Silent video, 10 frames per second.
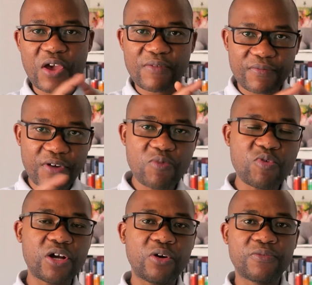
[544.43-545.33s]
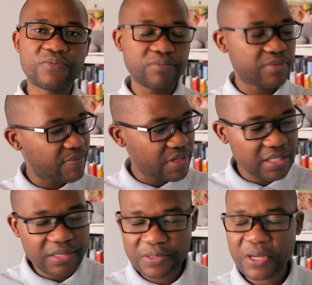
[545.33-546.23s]
You have a framework of, say for
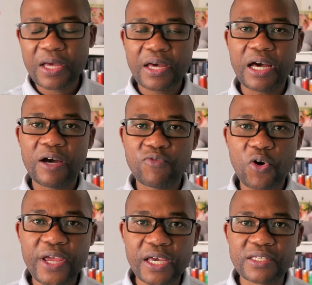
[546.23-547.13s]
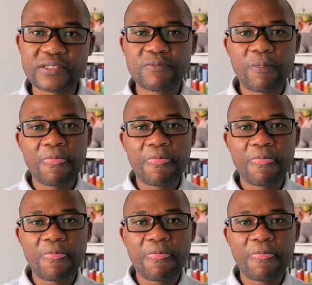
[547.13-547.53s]
instance, 4 years,